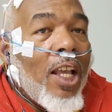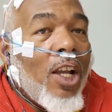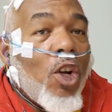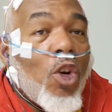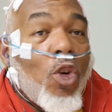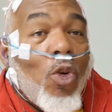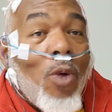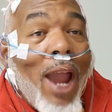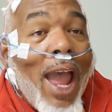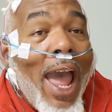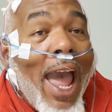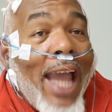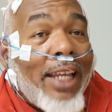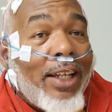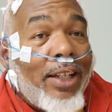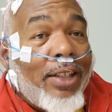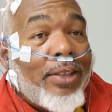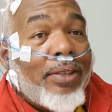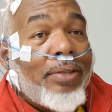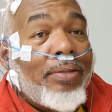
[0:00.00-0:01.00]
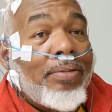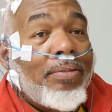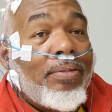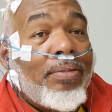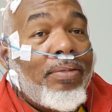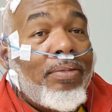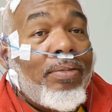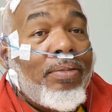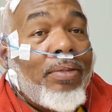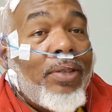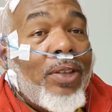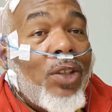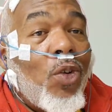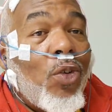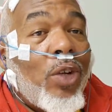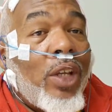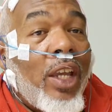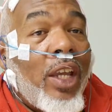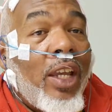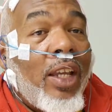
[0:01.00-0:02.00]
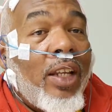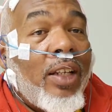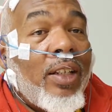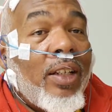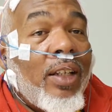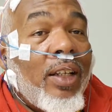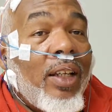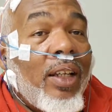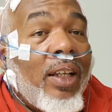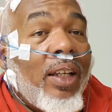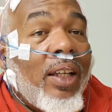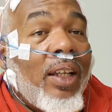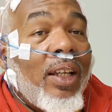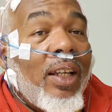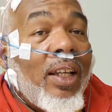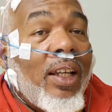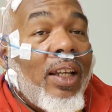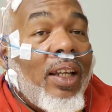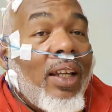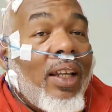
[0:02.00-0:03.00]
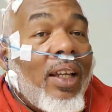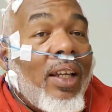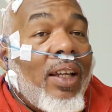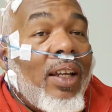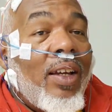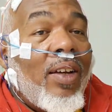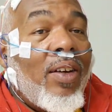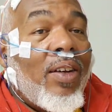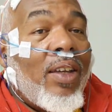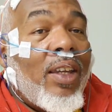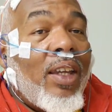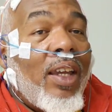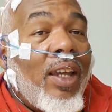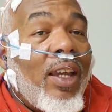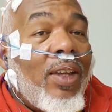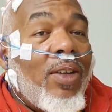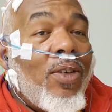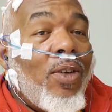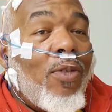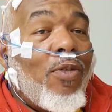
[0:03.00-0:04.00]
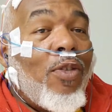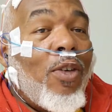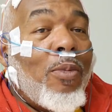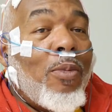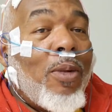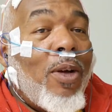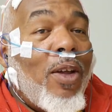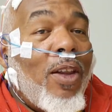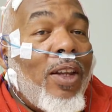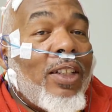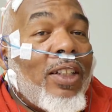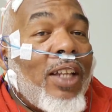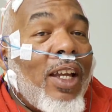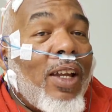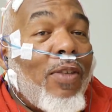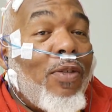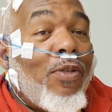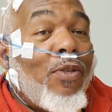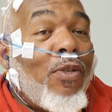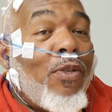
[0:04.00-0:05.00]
crack cocaine. Okay, your football is like a